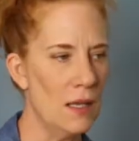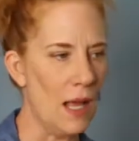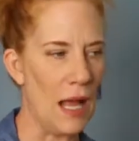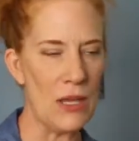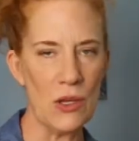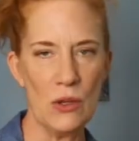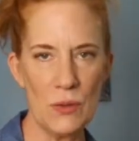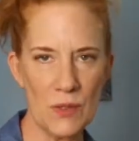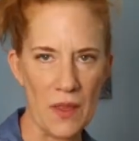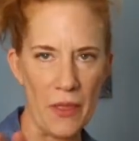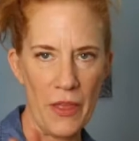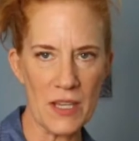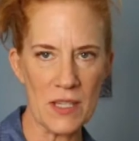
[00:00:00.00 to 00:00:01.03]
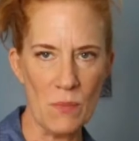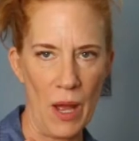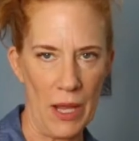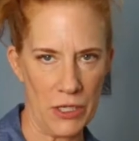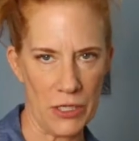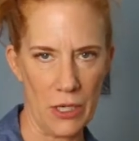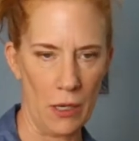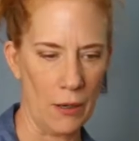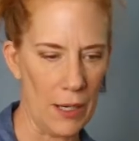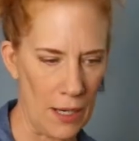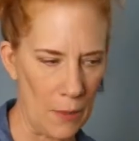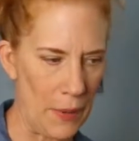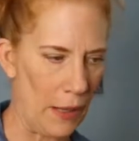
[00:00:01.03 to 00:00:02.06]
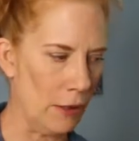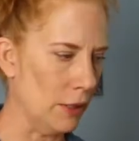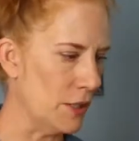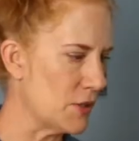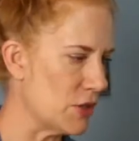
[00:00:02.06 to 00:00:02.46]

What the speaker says: I used this much, all right, apparently.